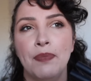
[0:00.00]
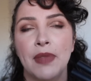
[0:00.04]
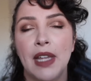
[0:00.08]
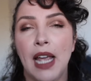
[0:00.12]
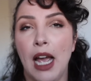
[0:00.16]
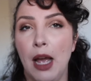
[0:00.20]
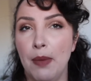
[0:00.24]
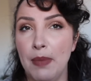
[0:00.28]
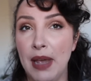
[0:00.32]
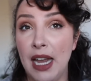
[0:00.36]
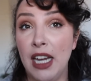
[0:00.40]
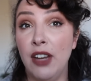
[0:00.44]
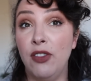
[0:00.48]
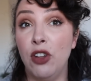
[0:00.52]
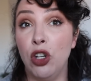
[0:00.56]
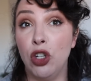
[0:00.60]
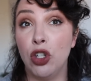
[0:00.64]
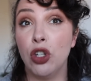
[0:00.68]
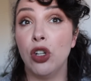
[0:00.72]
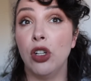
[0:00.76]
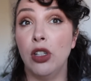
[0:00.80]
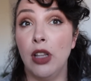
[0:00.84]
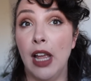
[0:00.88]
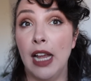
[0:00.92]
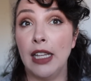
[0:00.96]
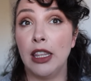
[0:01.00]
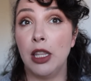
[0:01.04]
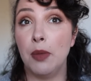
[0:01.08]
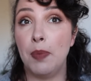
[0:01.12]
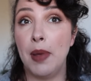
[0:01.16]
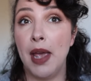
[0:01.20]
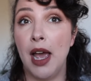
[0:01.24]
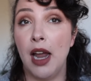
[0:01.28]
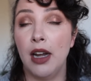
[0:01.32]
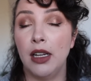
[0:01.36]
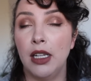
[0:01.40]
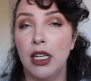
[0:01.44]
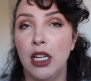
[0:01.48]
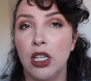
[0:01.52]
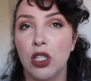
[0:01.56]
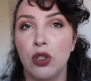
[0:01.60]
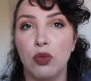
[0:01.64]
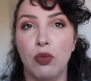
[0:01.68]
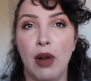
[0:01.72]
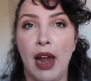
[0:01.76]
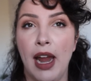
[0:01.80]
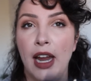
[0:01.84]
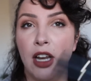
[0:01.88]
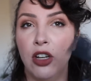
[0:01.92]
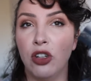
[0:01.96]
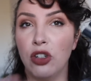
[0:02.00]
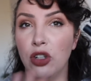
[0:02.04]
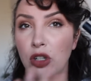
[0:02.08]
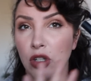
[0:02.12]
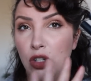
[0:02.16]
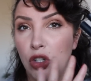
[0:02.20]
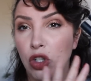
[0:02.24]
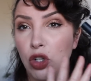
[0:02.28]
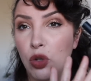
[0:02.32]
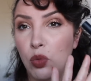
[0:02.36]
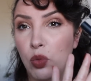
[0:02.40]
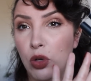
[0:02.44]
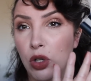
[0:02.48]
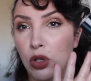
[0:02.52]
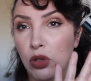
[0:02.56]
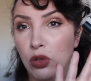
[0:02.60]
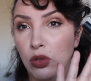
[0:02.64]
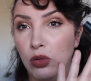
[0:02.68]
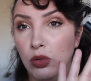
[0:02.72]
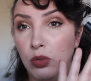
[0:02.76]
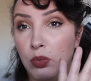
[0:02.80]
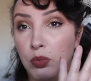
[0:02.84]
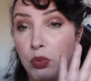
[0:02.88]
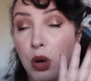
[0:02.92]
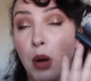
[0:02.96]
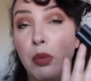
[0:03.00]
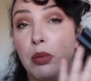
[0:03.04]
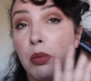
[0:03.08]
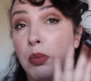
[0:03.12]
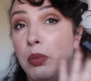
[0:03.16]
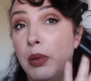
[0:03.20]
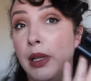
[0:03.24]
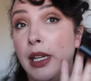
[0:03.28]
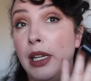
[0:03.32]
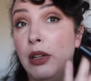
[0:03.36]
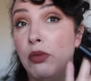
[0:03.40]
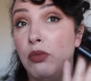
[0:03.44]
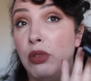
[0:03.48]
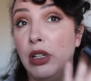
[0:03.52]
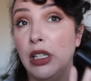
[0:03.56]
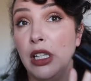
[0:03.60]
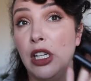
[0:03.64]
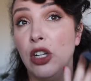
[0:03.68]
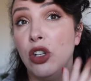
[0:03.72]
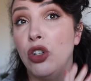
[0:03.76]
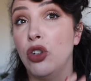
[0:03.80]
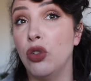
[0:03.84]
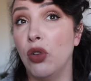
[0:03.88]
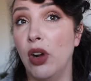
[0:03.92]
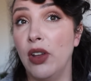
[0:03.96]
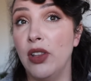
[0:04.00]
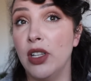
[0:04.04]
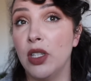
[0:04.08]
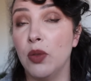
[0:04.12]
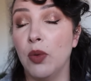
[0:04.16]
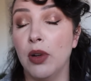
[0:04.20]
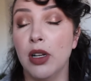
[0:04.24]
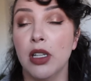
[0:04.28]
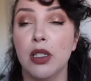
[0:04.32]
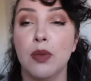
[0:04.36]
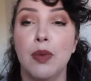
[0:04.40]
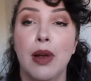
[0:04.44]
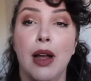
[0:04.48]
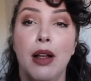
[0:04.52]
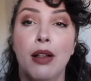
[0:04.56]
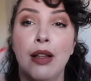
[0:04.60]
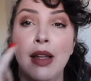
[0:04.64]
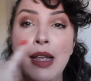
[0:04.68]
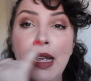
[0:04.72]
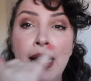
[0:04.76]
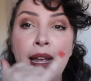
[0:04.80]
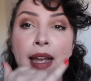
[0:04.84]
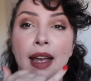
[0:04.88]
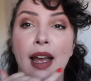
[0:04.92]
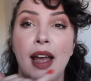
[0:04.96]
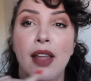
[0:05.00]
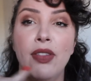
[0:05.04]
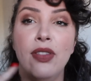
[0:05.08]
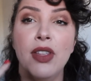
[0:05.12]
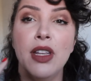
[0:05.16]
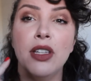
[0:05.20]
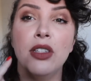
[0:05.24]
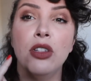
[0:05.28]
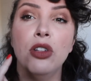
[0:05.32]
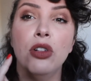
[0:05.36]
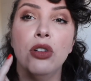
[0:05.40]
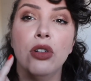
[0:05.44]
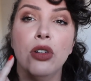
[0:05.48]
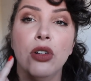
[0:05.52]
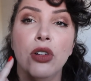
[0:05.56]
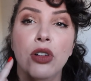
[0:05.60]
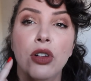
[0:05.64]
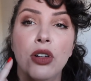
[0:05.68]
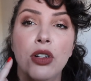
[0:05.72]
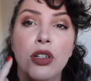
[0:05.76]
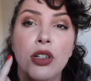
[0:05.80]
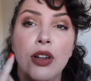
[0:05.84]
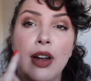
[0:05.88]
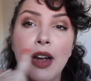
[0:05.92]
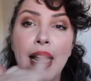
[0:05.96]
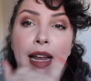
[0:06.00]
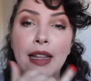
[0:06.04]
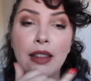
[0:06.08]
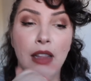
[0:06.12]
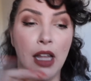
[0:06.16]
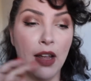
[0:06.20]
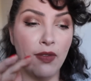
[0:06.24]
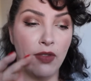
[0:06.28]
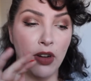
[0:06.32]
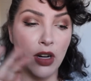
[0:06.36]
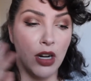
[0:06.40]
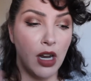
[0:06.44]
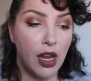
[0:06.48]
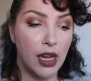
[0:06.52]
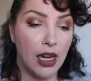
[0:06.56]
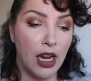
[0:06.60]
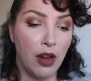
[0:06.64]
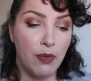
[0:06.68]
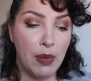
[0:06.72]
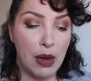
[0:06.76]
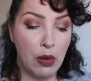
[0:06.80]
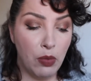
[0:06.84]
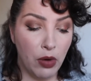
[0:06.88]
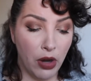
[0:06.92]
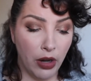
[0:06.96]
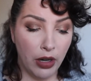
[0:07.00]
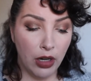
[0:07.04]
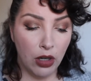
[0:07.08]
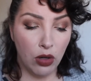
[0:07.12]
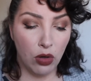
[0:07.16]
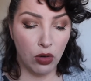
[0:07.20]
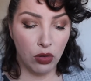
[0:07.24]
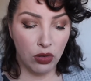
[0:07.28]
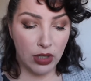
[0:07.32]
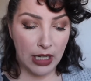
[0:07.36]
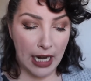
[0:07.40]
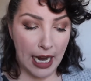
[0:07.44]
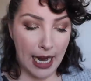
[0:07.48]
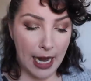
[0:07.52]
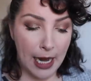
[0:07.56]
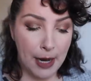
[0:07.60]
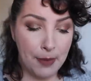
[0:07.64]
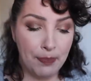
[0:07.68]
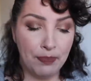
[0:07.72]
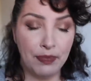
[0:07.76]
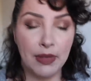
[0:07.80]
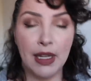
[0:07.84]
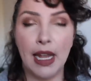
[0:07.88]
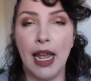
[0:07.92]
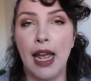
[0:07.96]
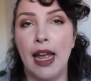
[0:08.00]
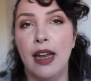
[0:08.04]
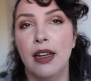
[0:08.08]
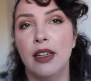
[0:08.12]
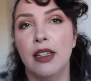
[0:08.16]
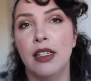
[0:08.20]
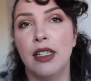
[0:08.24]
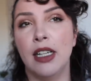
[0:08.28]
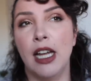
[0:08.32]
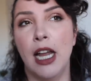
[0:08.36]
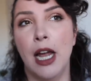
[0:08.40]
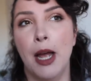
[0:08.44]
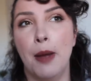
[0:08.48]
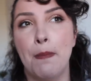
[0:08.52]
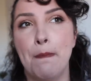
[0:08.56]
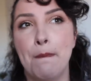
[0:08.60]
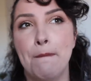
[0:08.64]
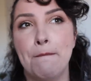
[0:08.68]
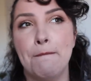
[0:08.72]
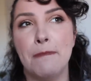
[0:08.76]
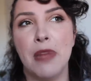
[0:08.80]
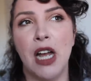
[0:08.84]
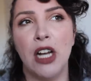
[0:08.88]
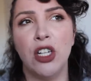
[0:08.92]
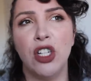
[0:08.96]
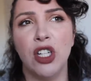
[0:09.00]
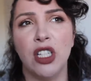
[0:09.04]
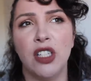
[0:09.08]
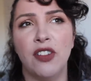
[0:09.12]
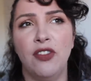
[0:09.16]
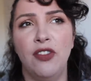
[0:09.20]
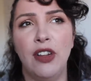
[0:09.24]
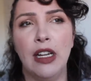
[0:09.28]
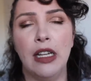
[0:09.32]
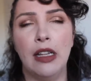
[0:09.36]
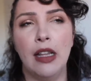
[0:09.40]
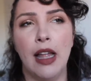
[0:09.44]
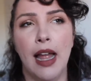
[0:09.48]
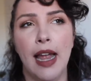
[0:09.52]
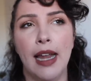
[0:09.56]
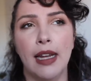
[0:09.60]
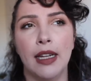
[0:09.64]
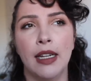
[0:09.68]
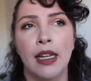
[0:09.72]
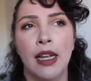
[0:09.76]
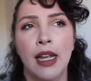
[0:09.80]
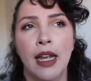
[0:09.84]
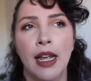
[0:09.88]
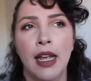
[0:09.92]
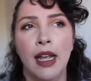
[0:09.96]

And if you do like the Powder Kiss range, you will probably really enjoy this one as well. And this nude, I love it. Like, I've been wearing it all day, and I just feel like